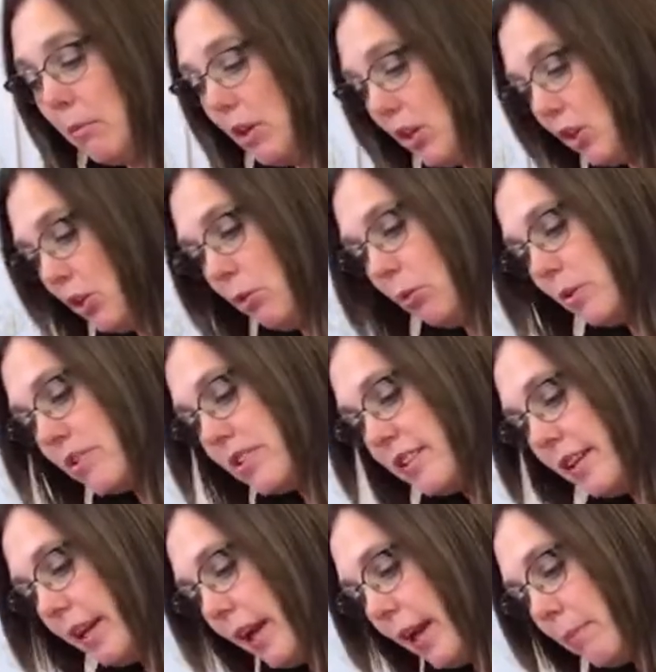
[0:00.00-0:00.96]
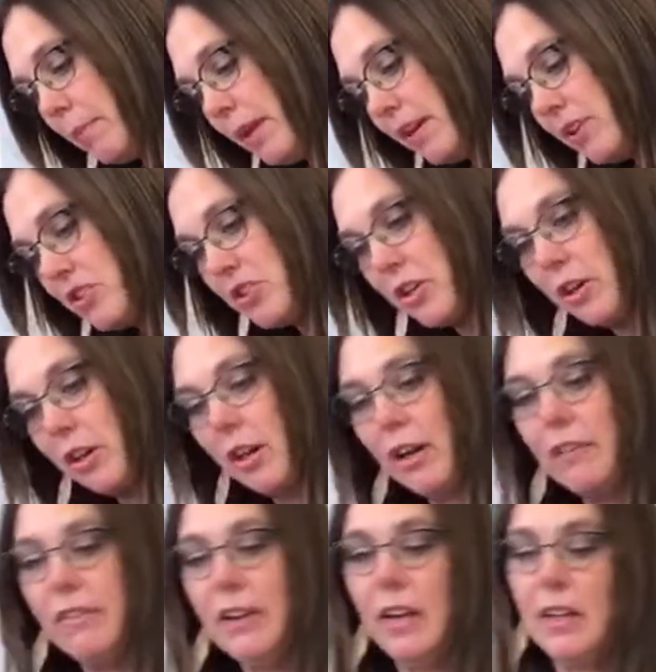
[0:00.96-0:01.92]
you will see a picture
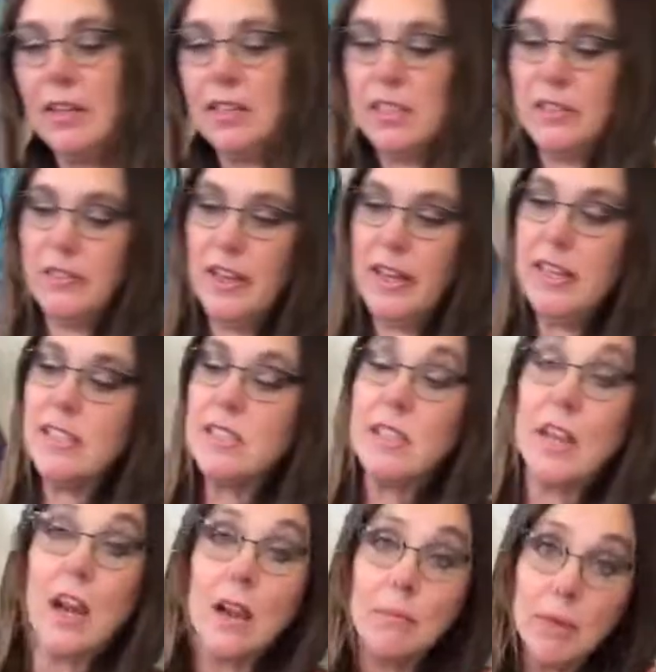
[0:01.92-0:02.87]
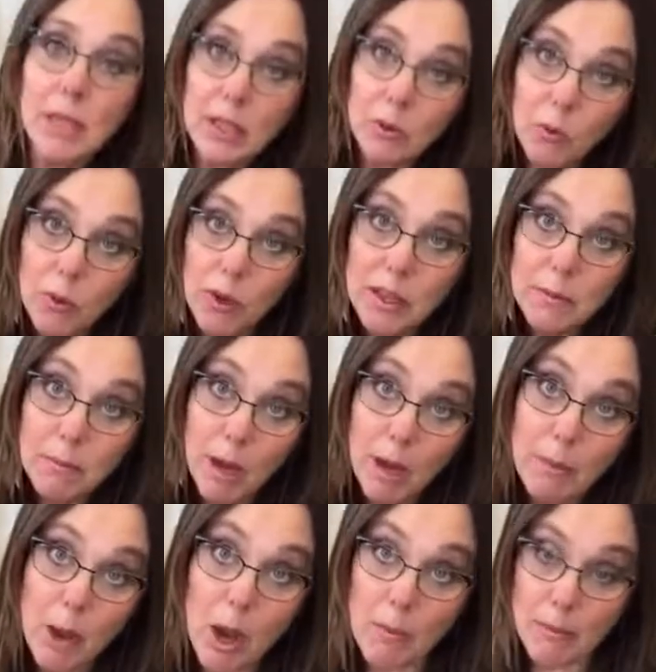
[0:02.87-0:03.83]
of us FaceTiming with my
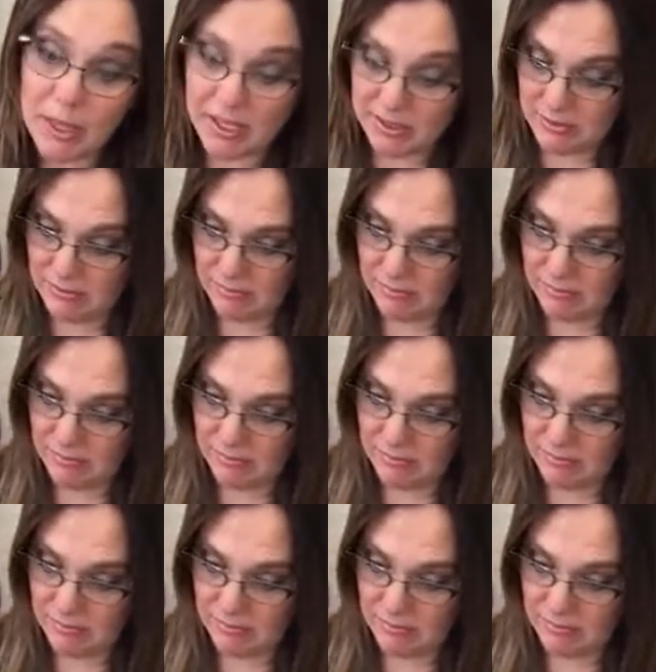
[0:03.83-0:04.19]
mama.